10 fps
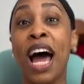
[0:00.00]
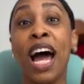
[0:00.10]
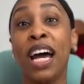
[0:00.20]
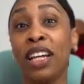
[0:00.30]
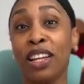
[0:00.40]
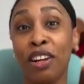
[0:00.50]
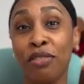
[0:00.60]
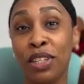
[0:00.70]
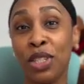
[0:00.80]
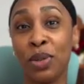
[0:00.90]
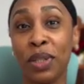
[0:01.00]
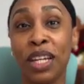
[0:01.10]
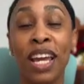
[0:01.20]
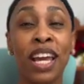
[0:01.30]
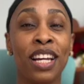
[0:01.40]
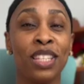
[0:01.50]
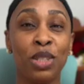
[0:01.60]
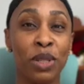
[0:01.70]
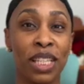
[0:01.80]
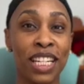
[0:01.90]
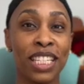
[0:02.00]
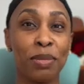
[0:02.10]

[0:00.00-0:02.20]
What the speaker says: I had a lot of fun doing this,